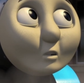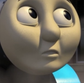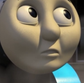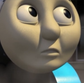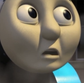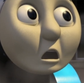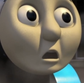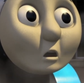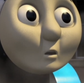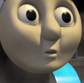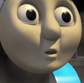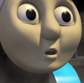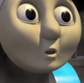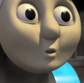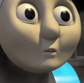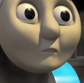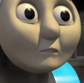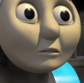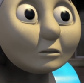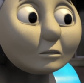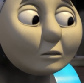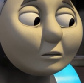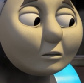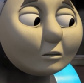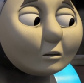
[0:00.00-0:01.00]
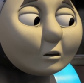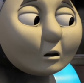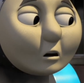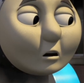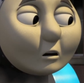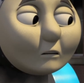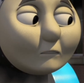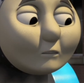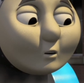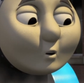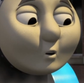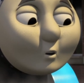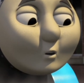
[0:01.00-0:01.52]
Tower,
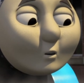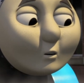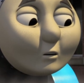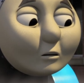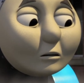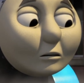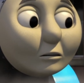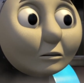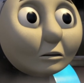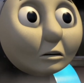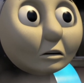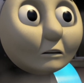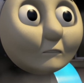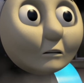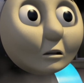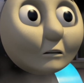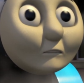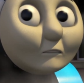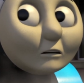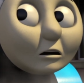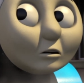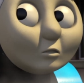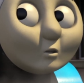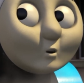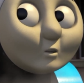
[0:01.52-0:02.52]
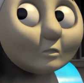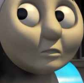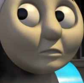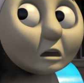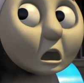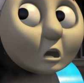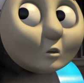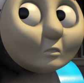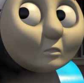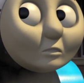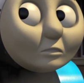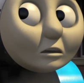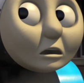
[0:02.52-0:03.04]
even
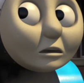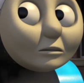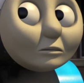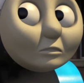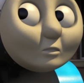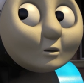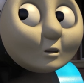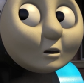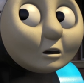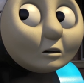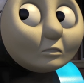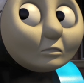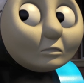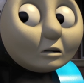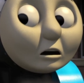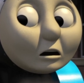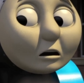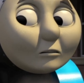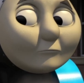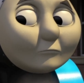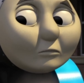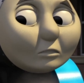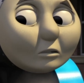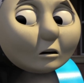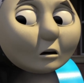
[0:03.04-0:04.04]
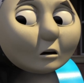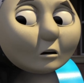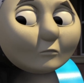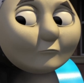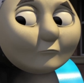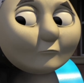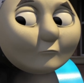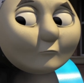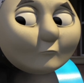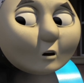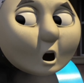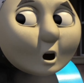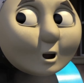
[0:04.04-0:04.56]
Vickerstown Station is a uh,
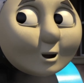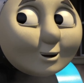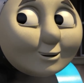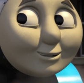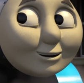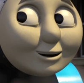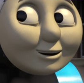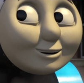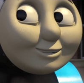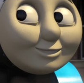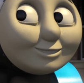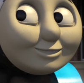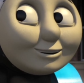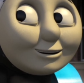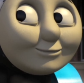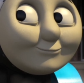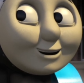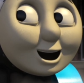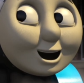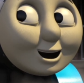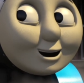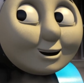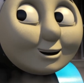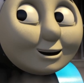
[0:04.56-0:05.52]
bellissima.